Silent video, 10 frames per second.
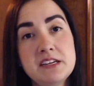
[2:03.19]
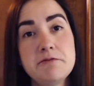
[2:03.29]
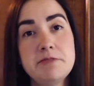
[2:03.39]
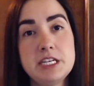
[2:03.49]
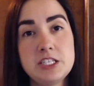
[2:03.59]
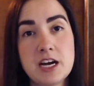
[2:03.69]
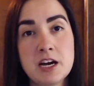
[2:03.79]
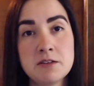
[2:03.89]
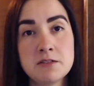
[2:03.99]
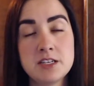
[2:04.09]
reach
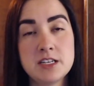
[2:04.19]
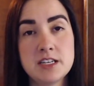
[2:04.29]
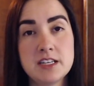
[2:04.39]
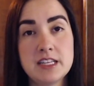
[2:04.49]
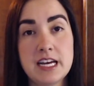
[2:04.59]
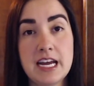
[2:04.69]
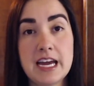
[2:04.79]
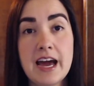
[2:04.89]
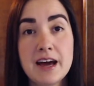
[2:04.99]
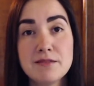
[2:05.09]
out, that I
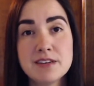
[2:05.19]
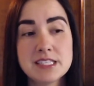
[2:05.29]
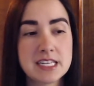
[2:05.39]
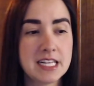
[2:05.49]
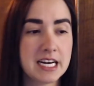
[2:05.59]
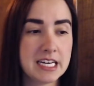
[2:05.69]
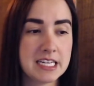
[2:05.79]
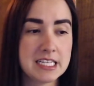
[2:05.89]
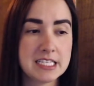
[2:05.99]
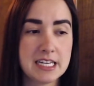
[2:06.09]
have as
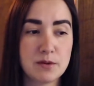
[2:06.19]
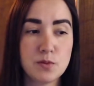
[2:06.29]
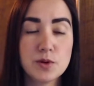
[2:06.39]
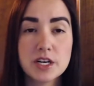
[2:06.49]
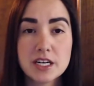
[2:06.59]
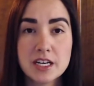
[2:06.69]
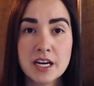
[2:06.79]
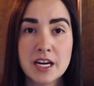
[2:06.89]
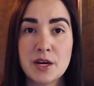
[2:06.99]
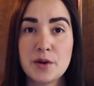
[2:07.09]
clients that work
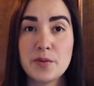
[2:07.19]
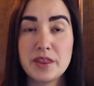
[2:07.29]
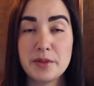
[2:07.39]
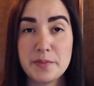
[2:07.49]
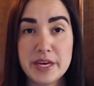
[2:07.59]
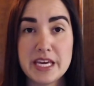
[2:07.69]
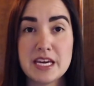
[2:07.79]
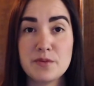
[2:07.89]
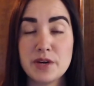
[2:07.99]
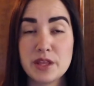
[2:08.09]
with me
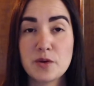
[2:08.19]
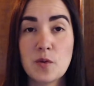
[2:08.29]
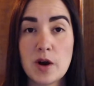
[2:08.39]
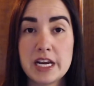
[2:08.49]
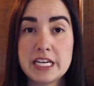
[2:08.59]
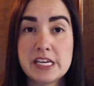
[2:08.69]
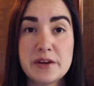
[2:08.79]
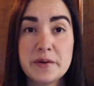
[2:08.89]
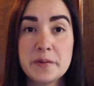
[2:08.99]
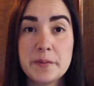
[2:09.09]
and with
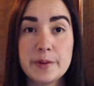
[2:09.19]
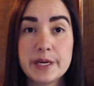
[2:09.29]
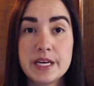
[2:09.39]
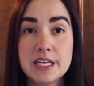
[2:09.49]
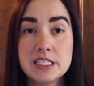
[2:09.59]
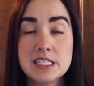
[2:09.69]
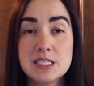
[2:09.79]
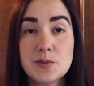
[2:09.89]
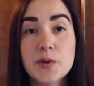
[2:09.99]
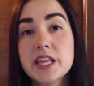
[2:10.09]
QualiQ, because
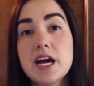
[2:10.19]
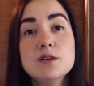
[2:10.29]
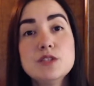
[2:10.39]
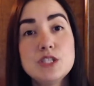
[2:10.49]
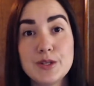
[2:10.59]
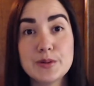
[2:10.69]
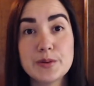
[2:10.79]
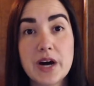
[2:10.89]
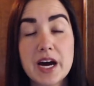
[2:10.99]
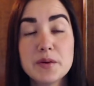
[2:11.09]
without
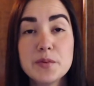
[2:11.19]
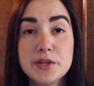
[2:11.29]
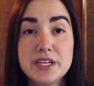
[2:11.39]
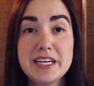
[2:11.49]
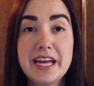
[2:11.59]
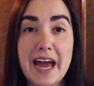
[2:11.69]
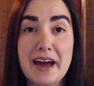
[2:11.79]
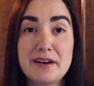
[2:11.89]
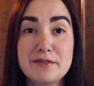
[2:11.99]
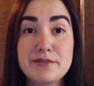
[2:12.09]
you, I wouldn't
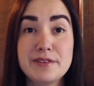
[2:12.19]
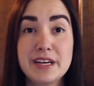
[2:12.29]
have